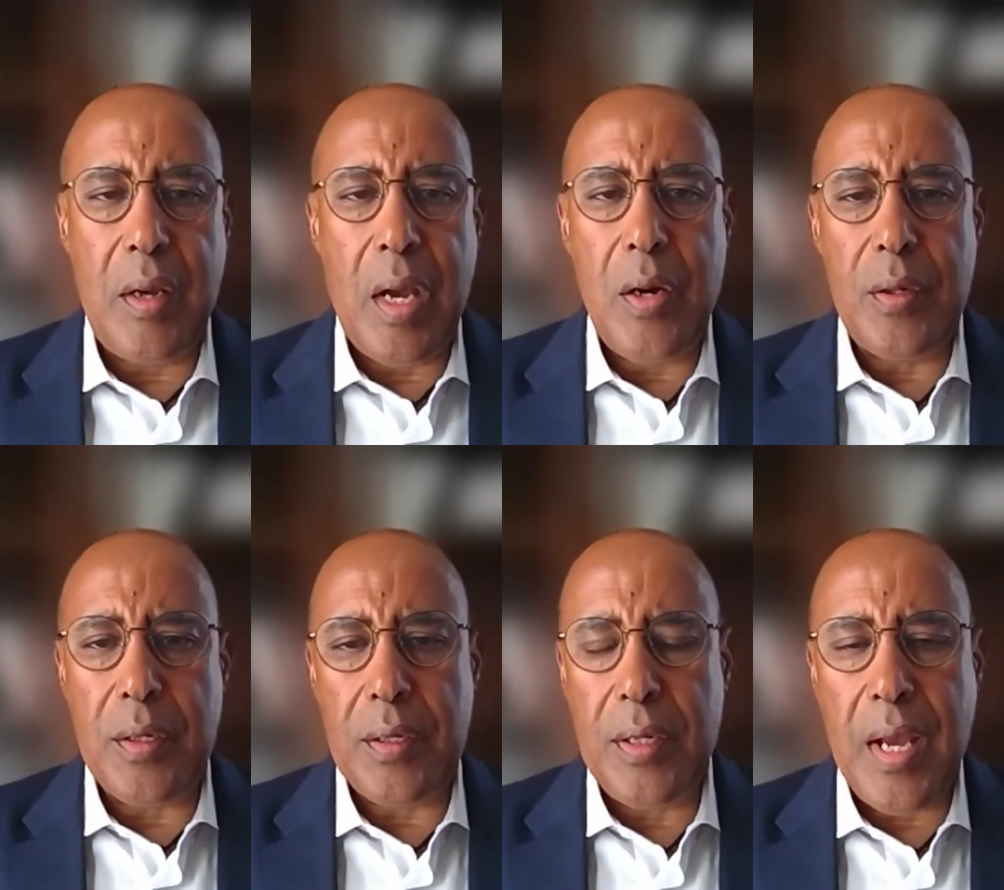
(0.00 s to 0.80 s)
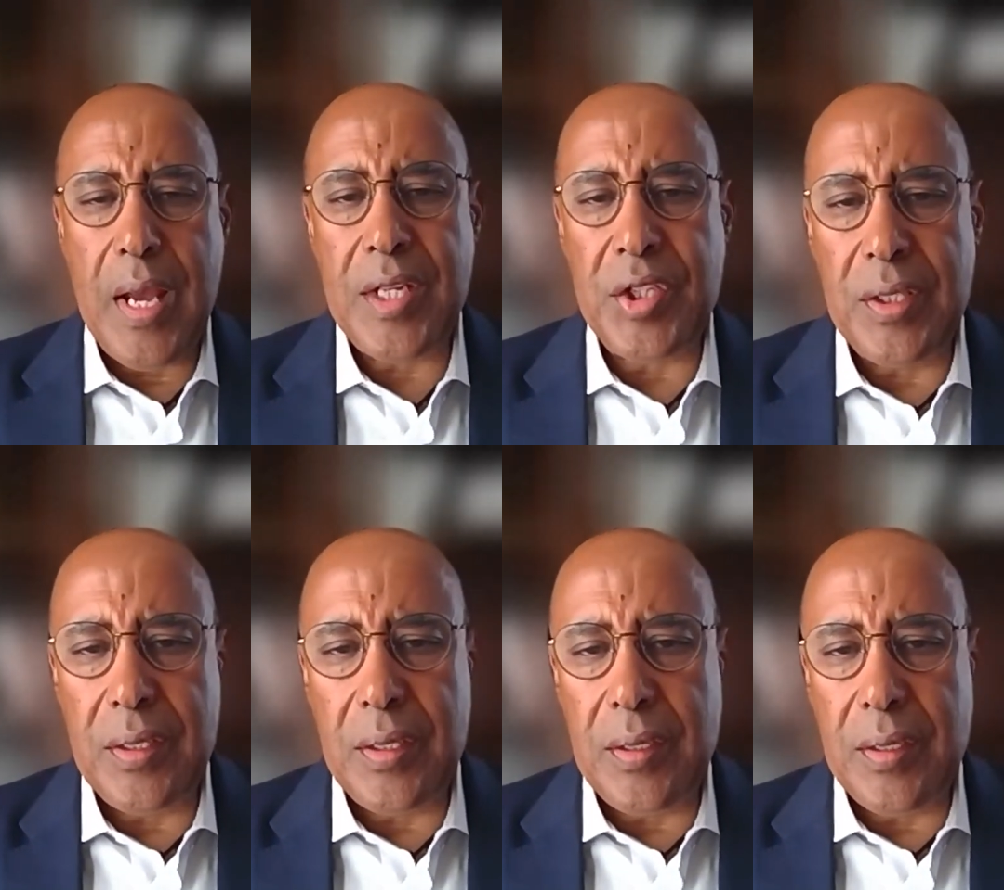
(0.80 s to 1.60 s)
Our
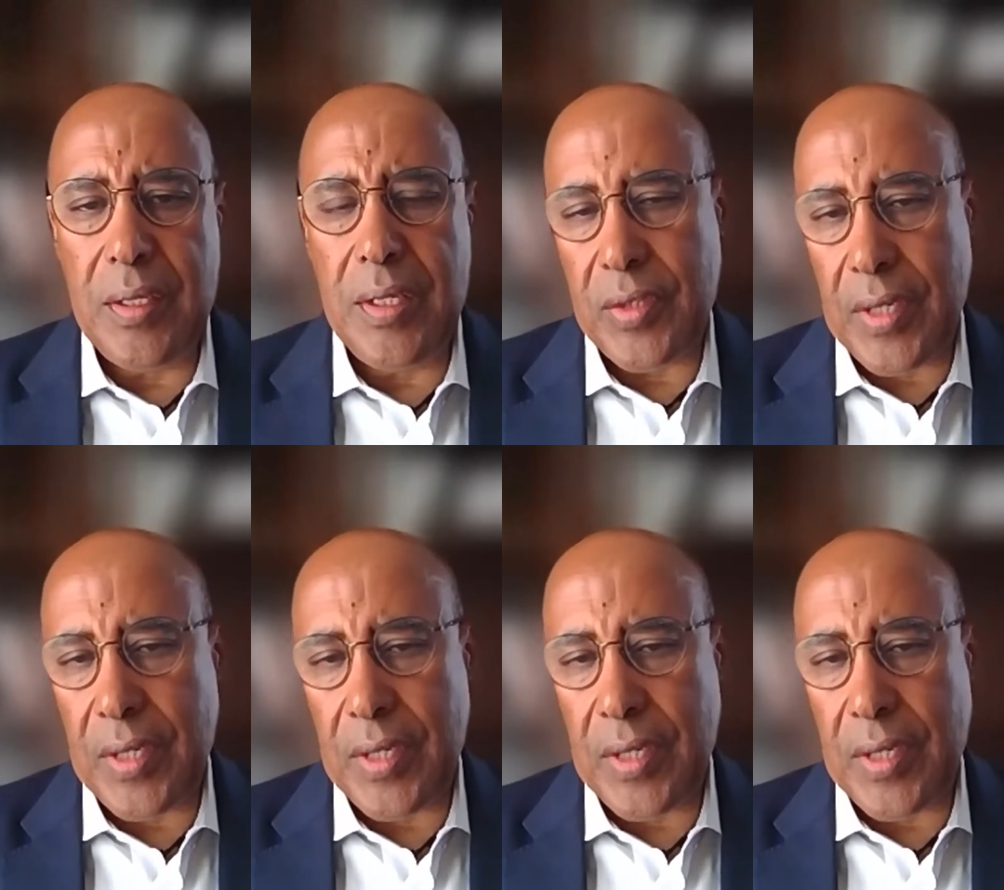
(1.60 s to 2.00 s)
action is